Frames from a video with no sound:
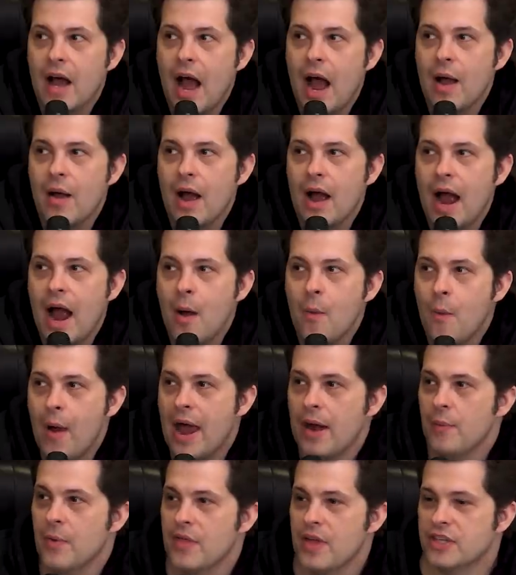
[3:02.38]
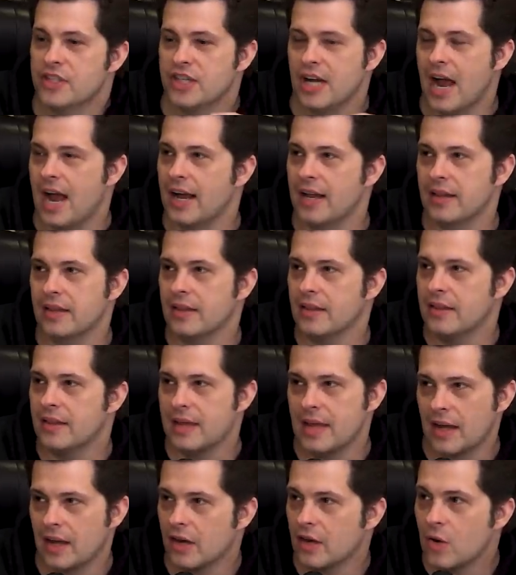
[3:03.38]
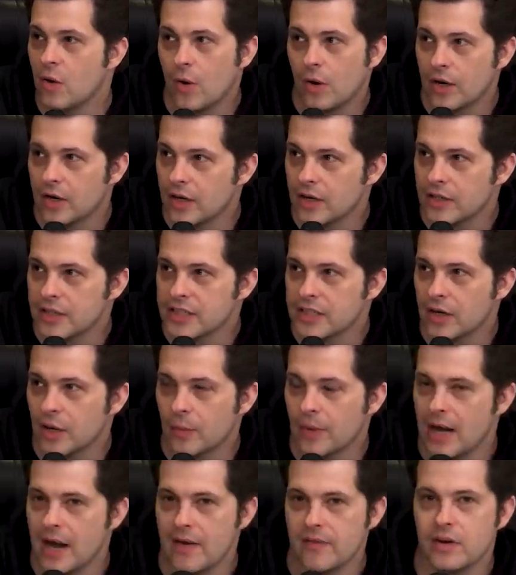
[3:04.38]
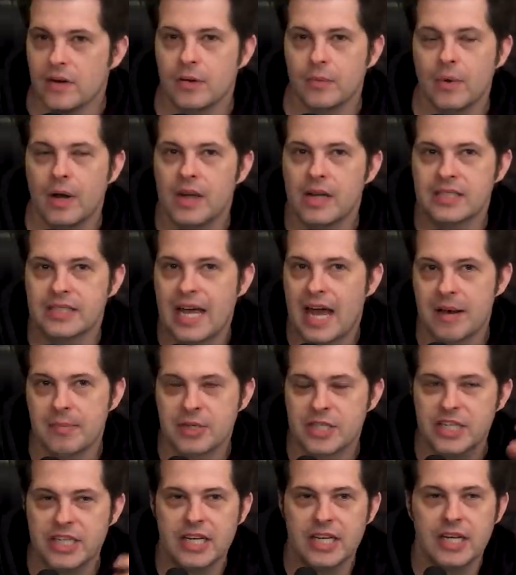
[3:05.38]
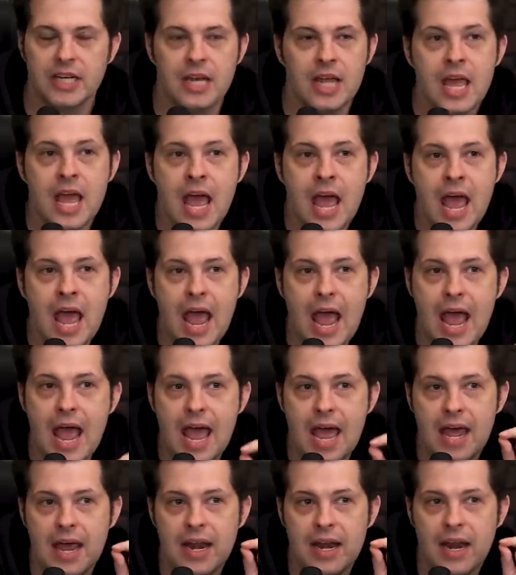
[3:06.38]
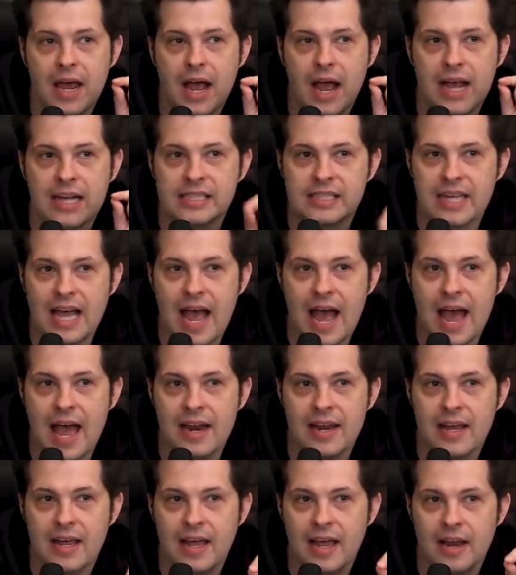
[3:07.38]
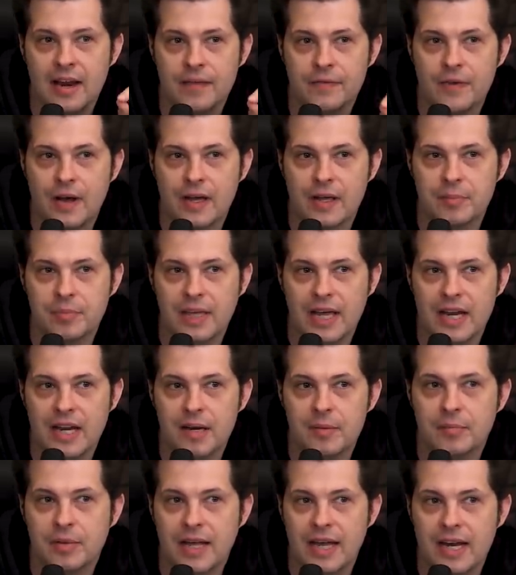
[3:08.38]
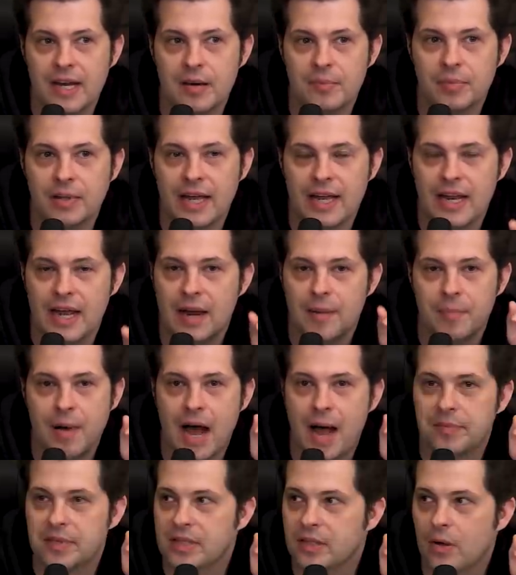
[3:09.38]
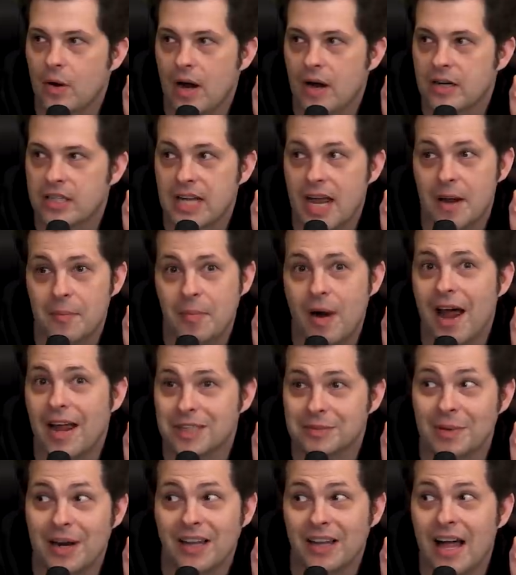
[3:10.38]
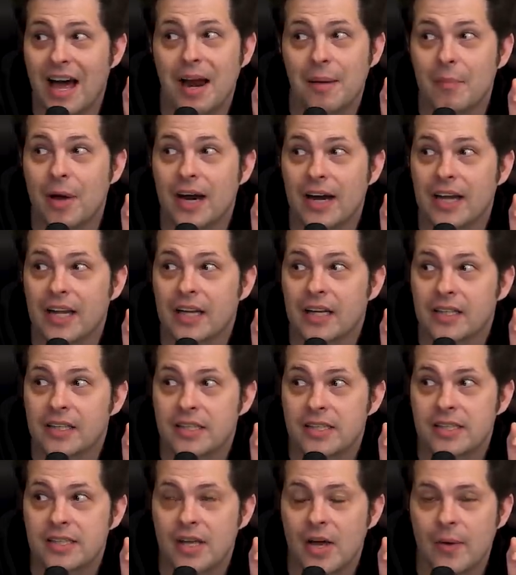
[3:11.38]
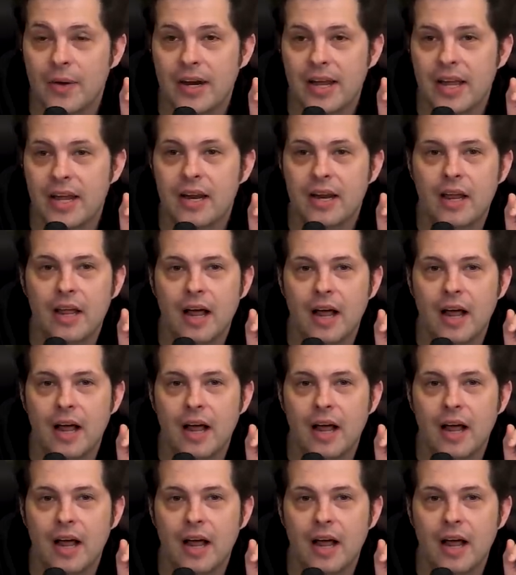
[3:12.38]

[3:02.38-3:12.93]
What is I, it? I went with a giant thing of quarters yeah. or whatever it was. I had a machine and I sat and I fucking played it and played it and played it and popped in quarters. I probably spent a lot of money doing yeah. it.